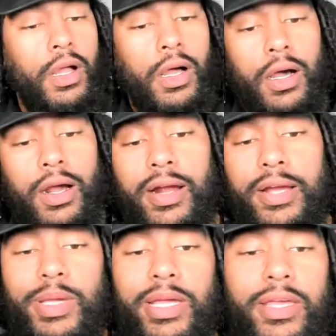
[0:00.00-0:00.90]
All right,
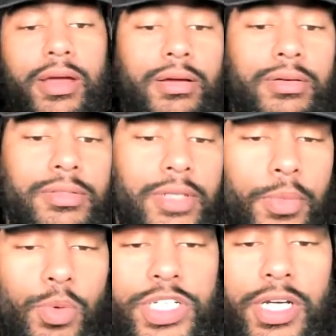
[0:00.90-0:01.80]
man. Y'all, I
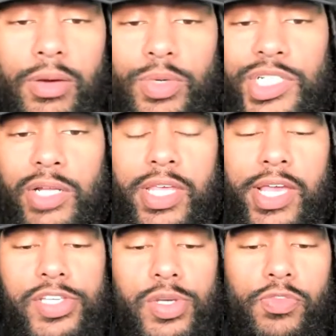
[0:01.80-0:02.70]
mean, what y'all
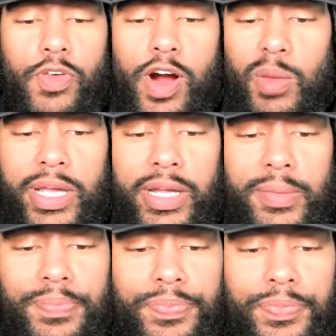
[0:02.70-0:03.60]
thinking so far, man?
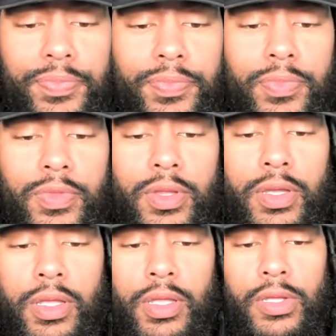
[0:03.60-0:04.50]

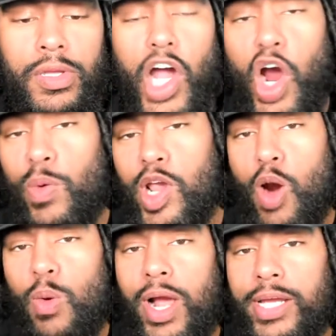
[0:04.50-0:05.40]
Are we
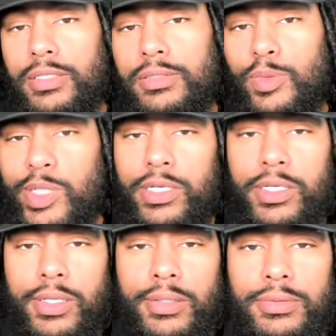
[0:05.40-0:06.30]
all right? We
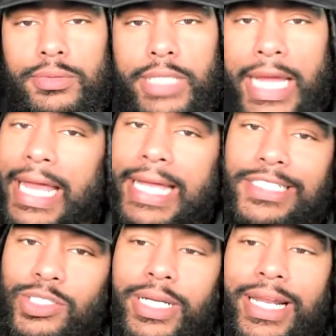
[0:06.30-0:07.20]
good? It ain't
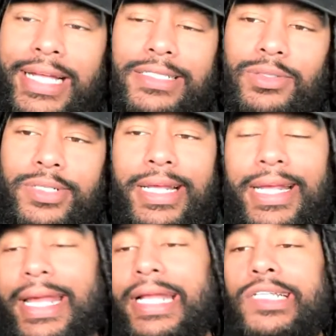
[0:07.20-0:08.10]
too
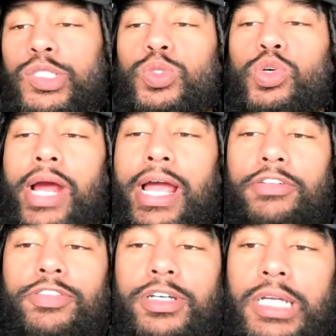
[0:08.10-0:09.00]

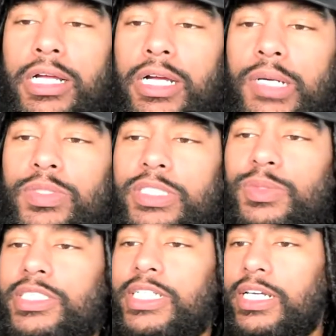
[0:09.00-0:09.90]
graphic. We'll see what
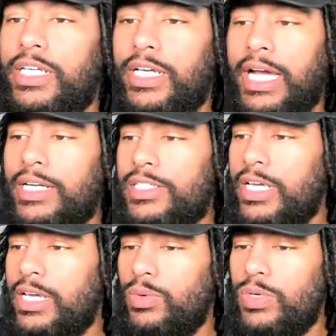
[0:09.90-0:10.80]
CNN got to
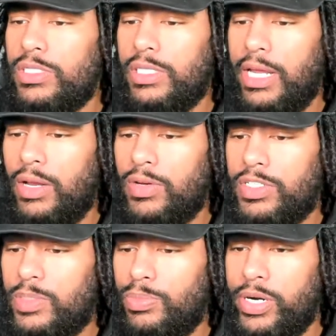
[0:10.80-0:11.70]
say. How long is
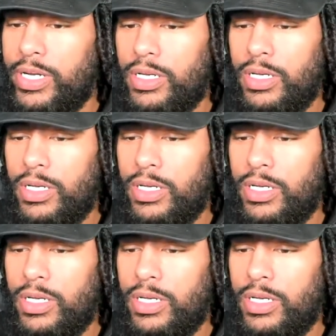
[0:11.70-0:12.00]
this break?